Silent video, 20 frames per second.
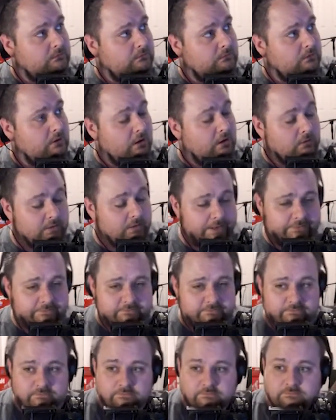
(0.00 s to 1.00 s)
All
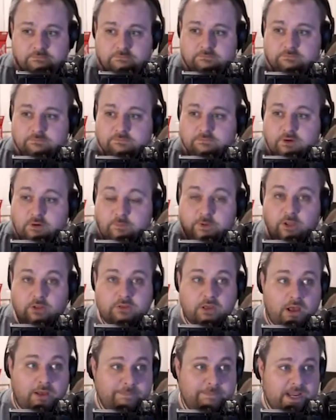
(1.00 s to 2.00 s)
right. Are we all
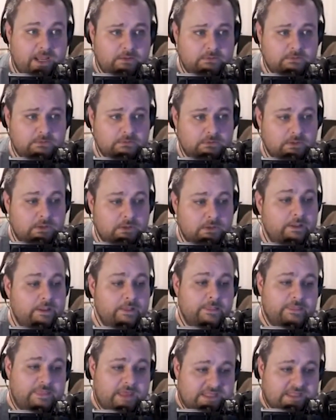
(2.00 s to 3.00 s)
calm now?
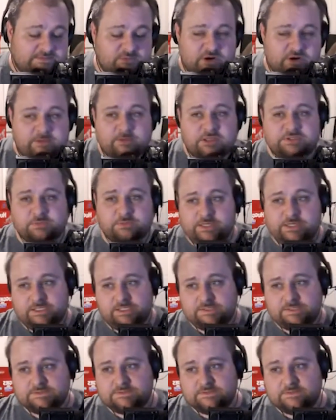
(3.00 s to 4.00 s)
That's pretty much what it
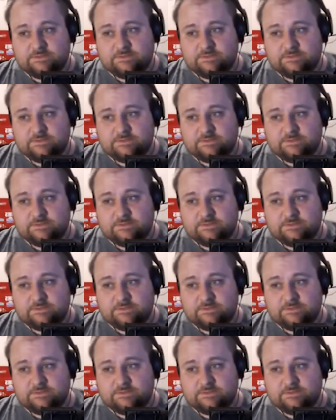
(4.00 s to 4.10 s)
is.